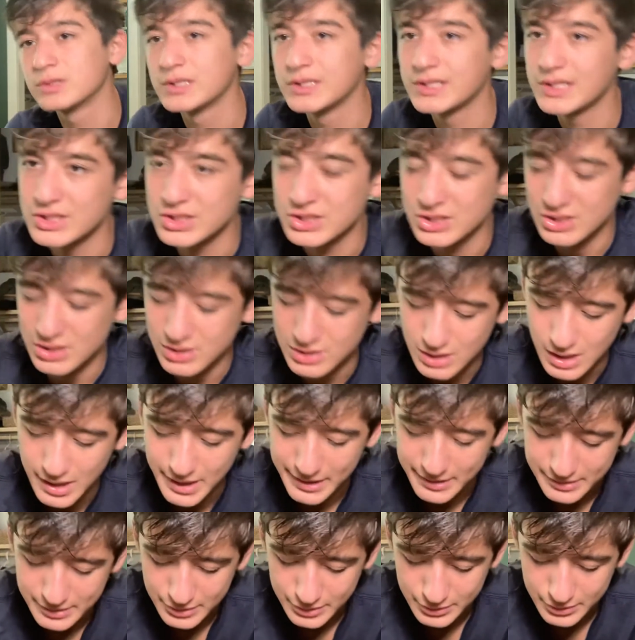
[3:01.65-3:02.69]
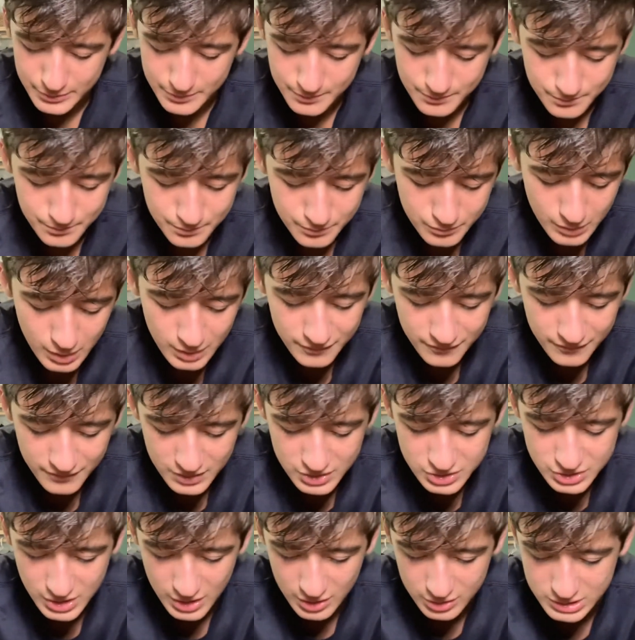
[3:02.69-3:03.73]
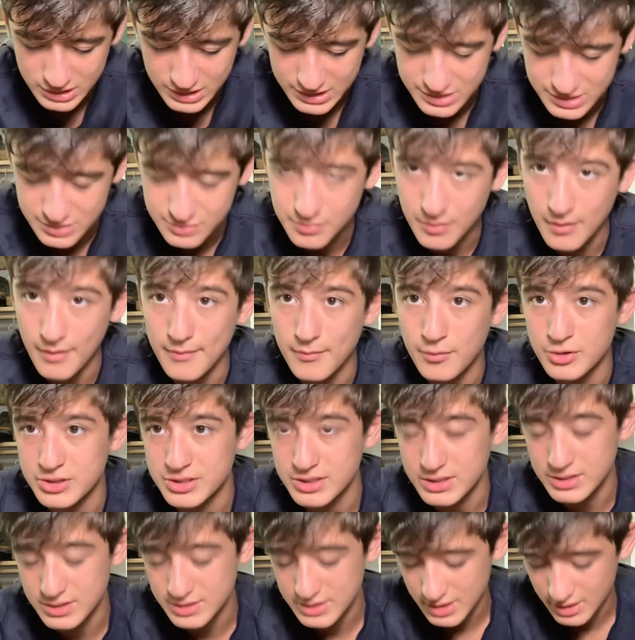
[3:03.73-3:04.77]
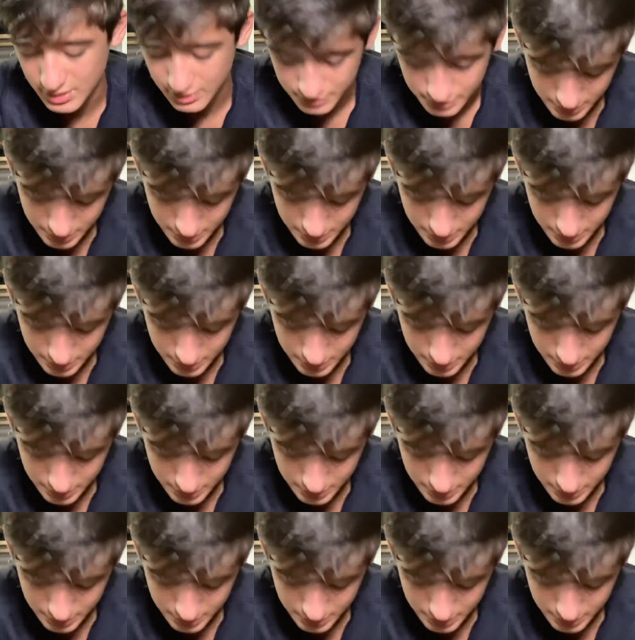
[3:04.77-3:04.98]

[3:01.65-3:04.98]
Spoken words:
edition, not the Unfinished Tales, because it's probably more detailed.